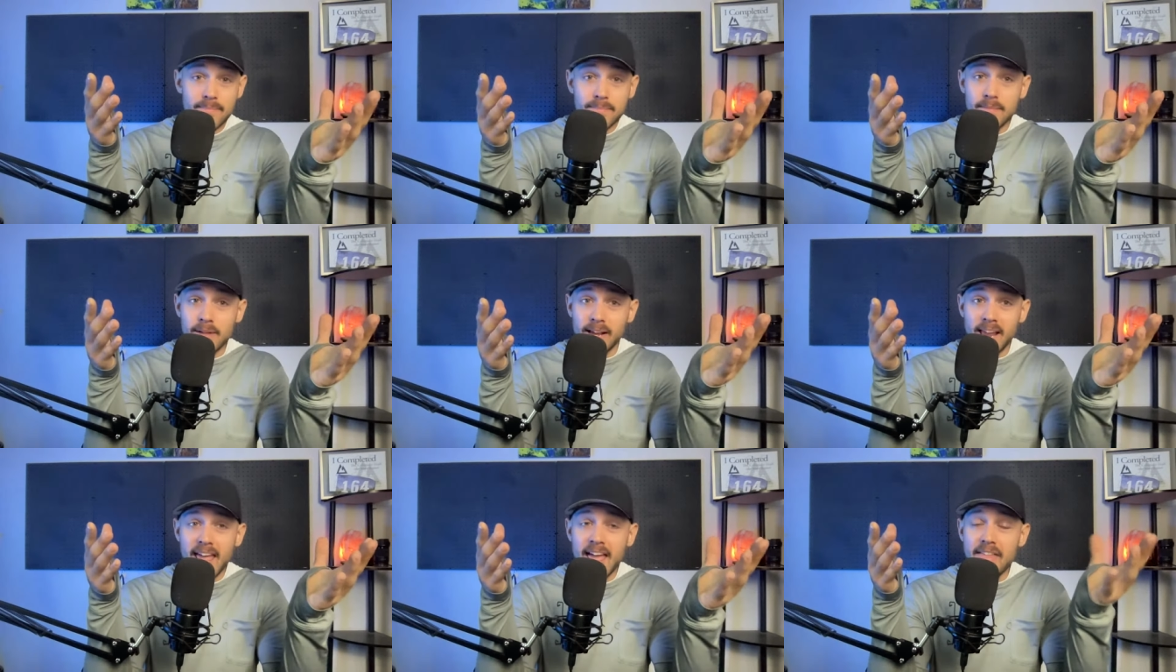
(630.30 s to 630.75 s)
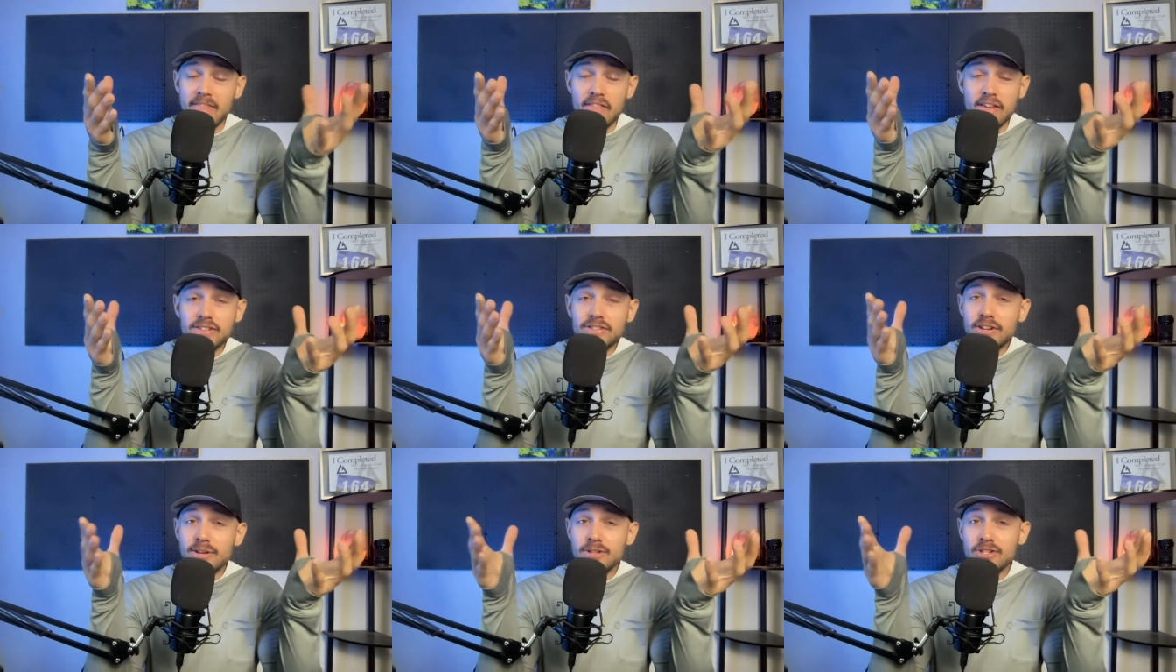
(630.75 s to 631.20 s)
Again,
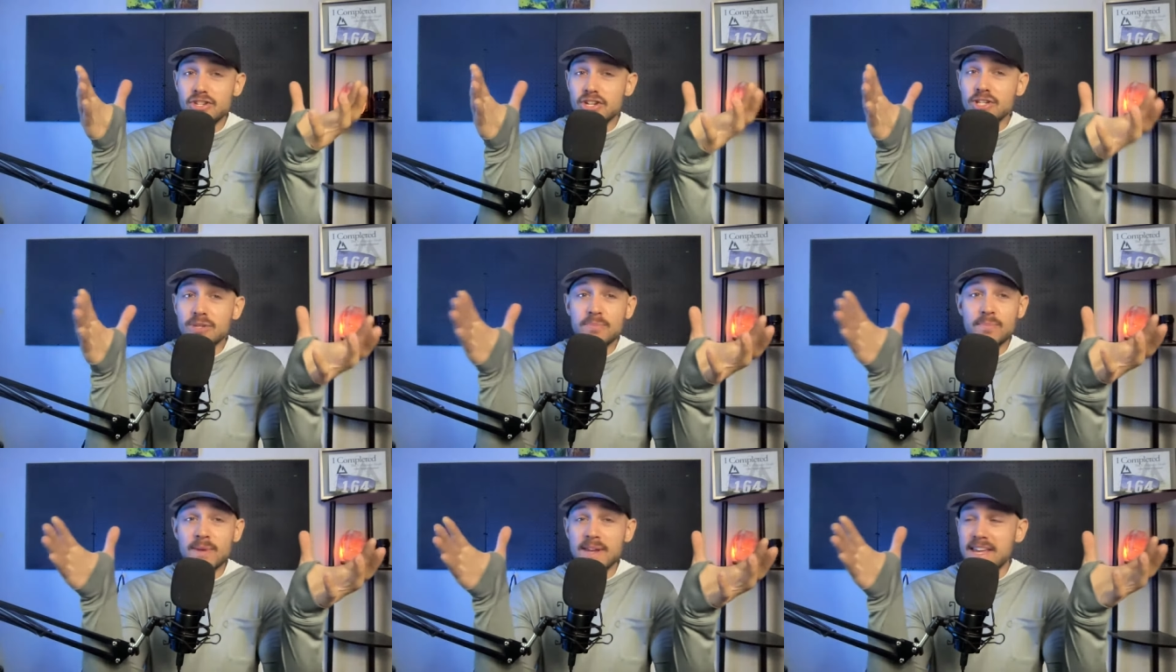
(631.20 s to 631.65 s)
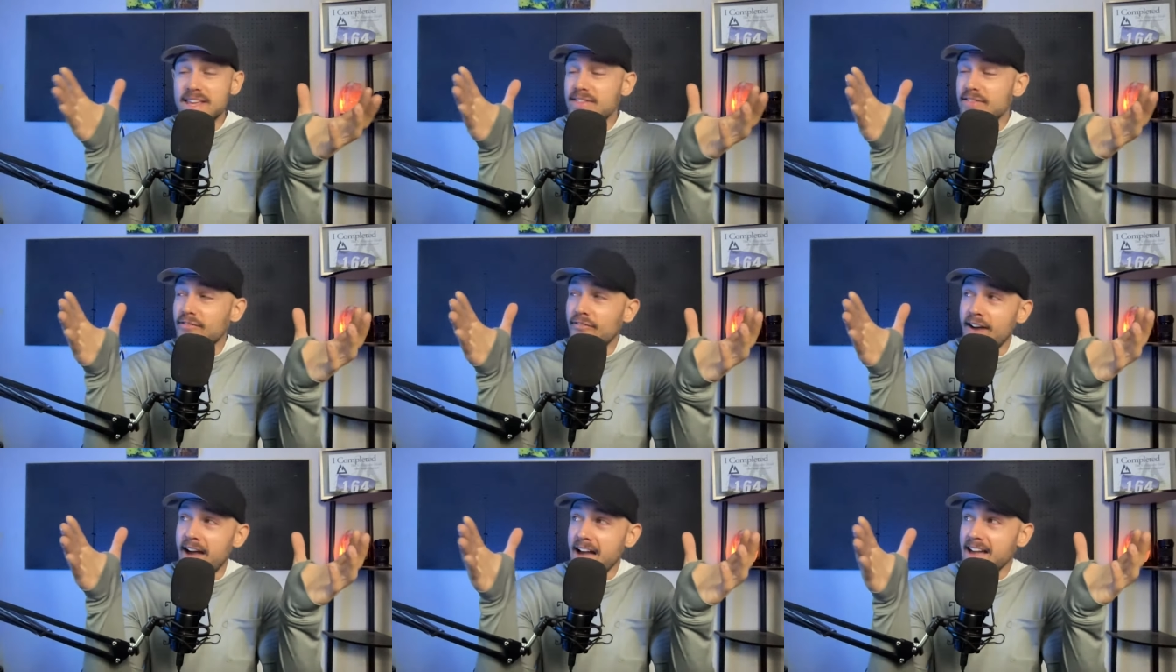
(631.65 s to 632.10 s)
this could just be the
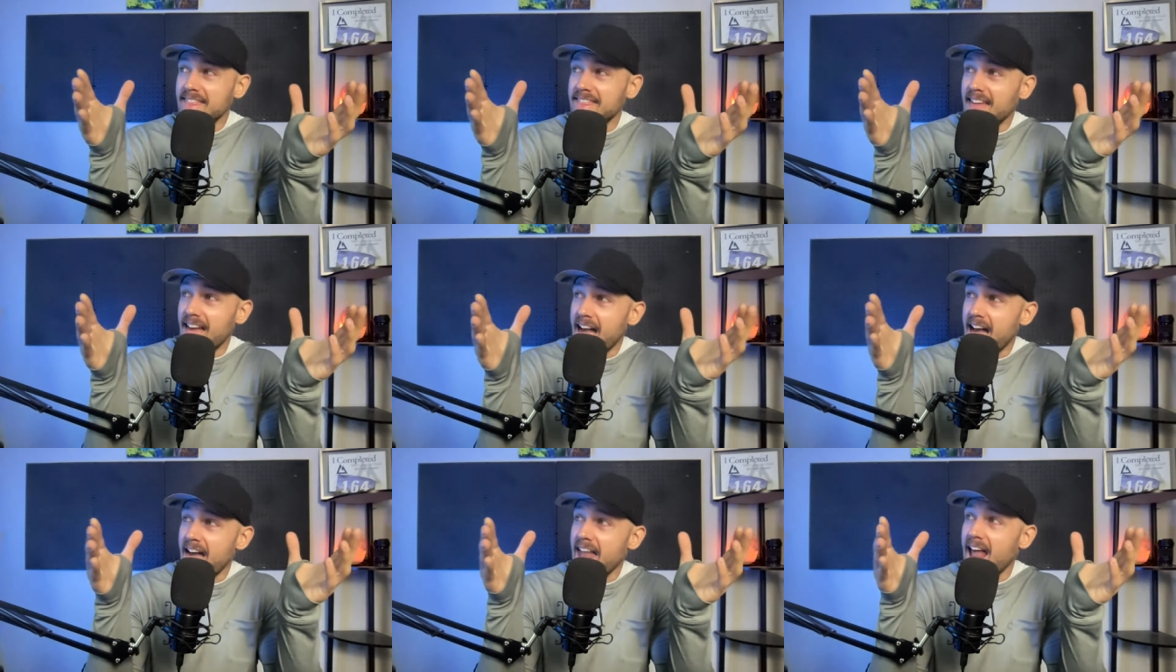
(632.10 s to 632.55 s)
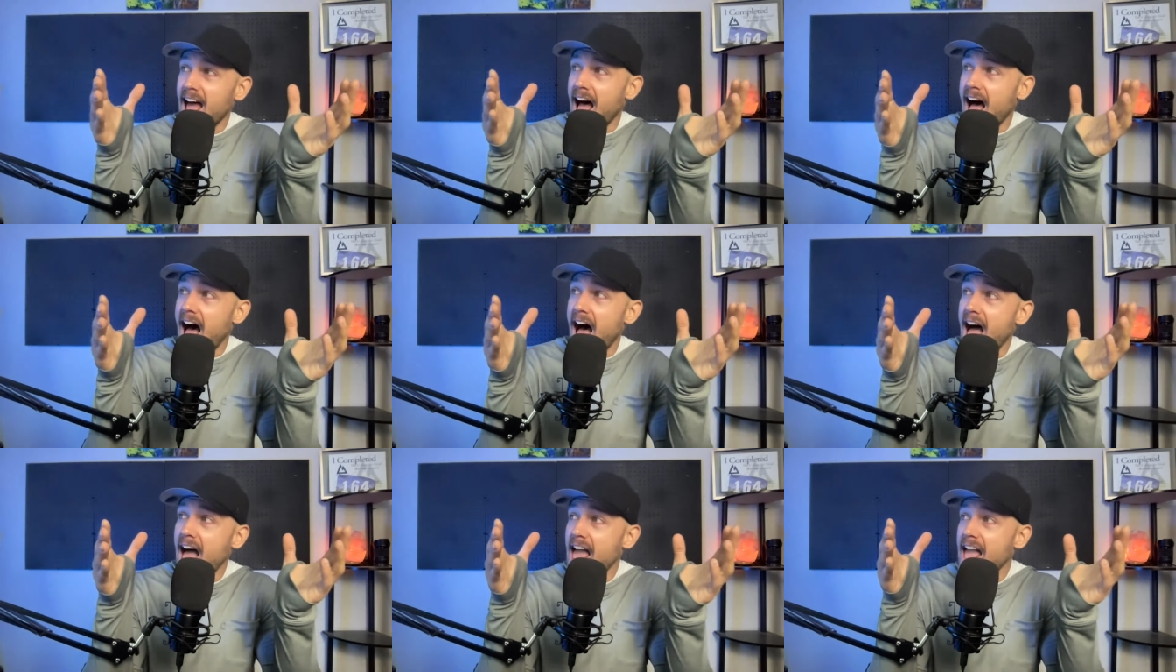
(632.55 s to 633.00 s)
fact that
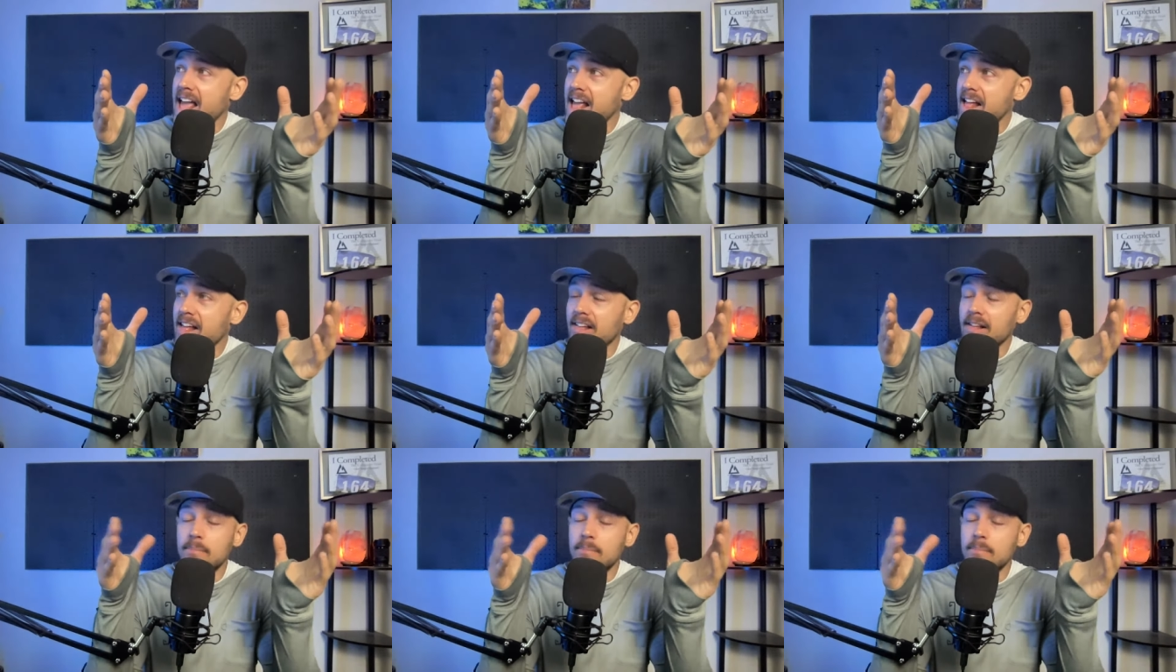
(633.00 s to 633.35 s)
I,